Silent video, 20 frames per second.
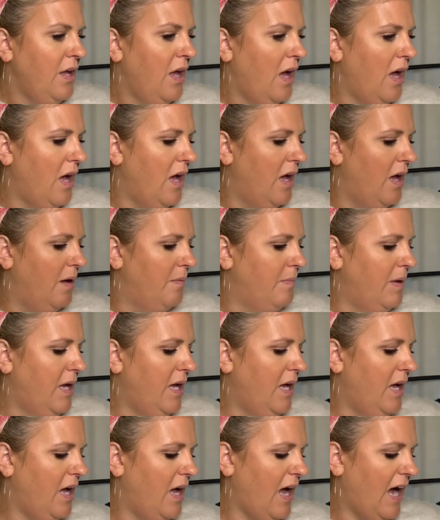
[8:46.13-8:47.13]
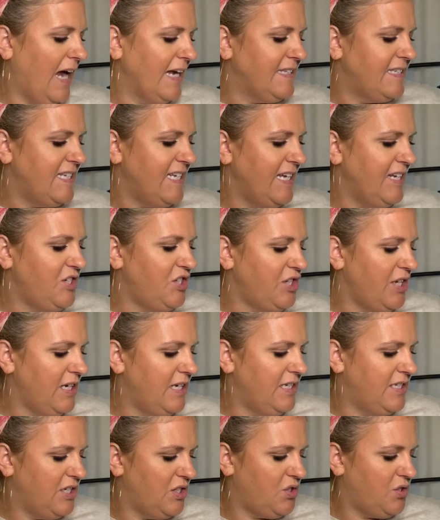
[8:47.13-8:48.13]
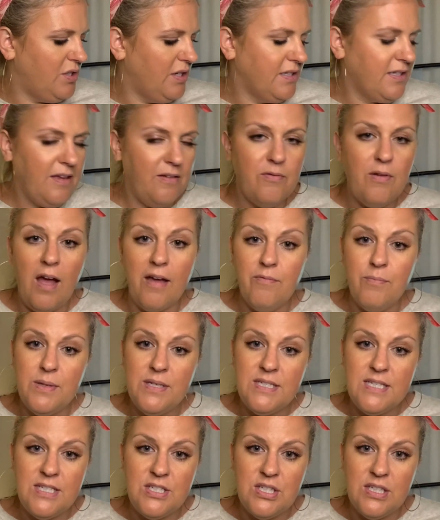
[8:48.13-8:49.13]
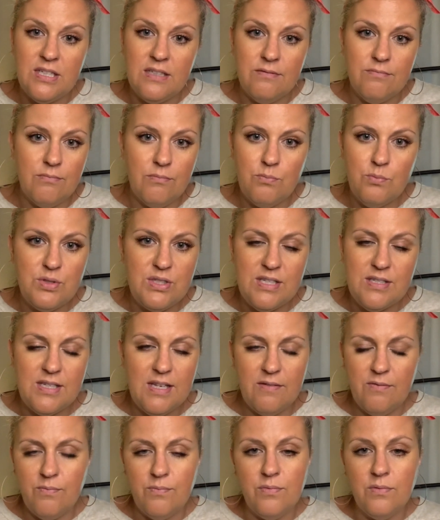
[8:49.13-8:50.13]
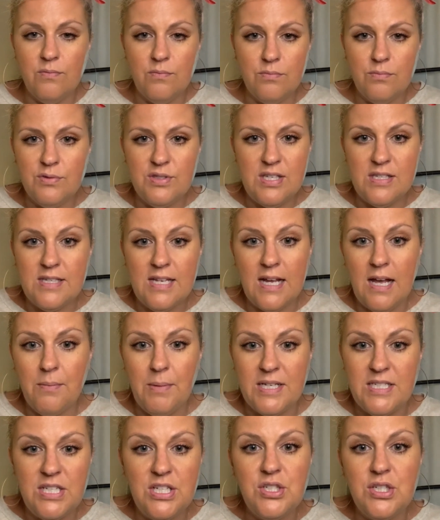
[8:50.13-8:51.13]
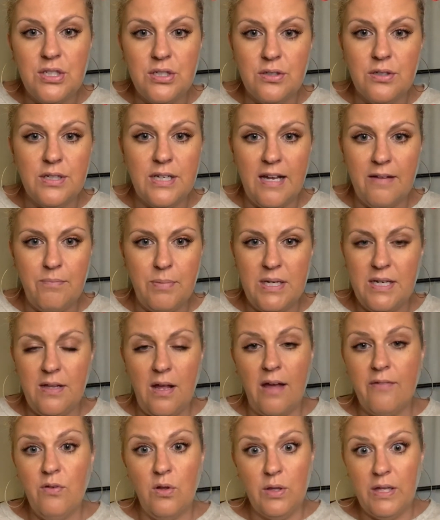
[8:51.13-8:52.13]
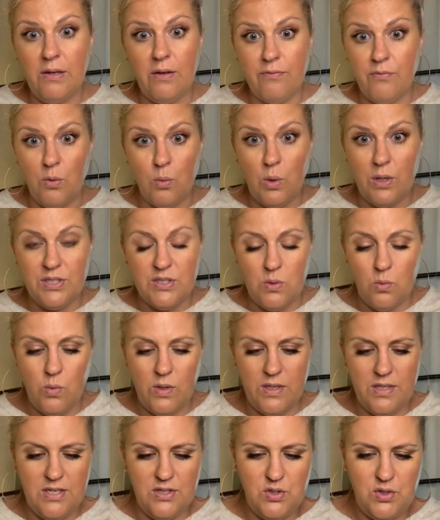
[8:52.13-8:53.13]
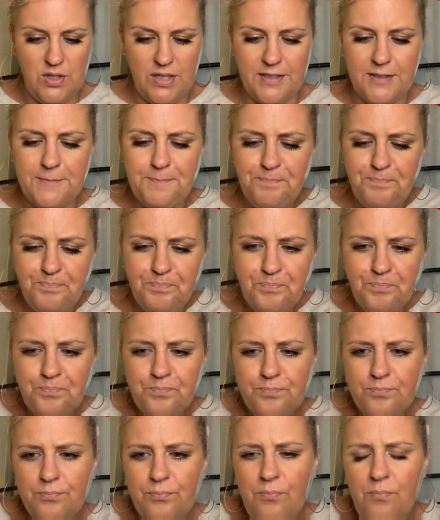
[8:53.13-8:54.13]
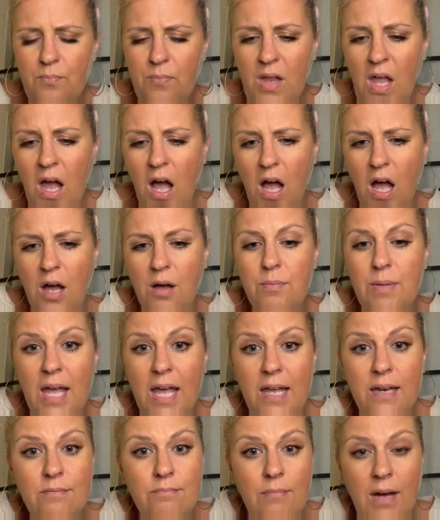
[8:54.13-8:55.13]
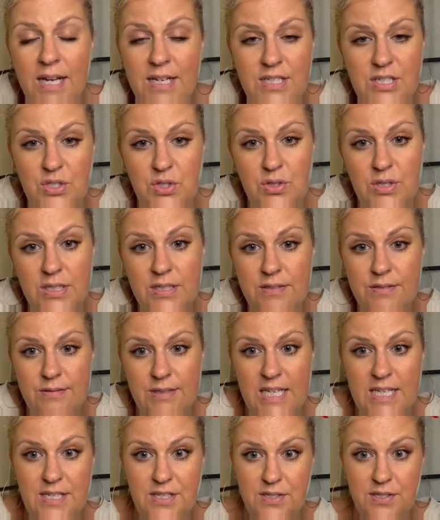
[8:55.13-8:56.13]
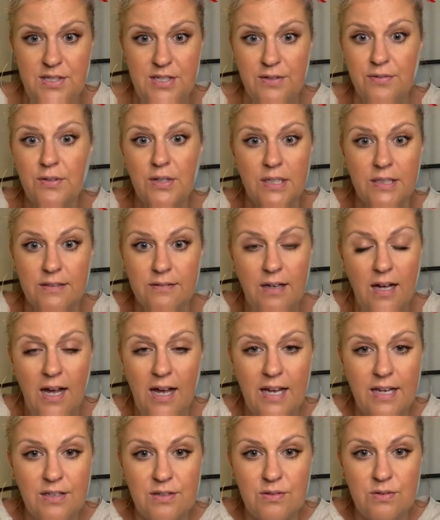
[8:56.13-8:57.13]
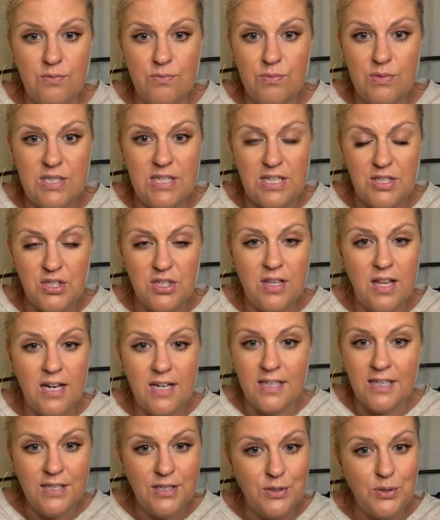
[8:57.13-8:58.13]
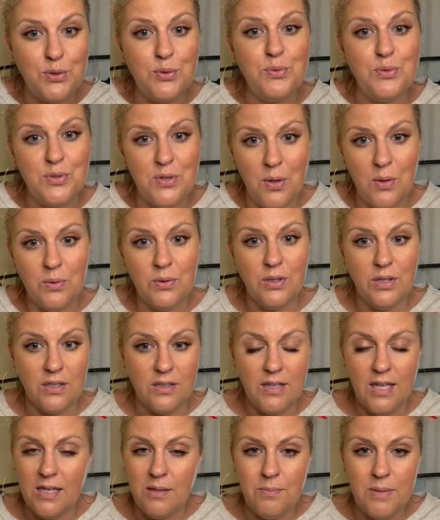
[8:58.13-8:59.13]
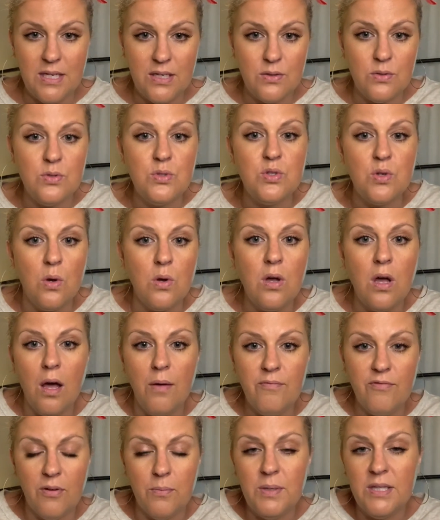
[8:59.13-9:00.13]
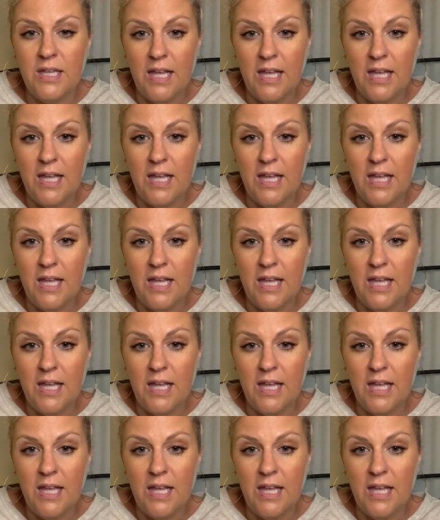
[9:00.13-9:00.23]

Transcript: I teach in a district. I've been teaching since I got my teaching degree. I've only ever worked in one district. And my district is different. I teach a lot of kids who don't look like me, who don't come from the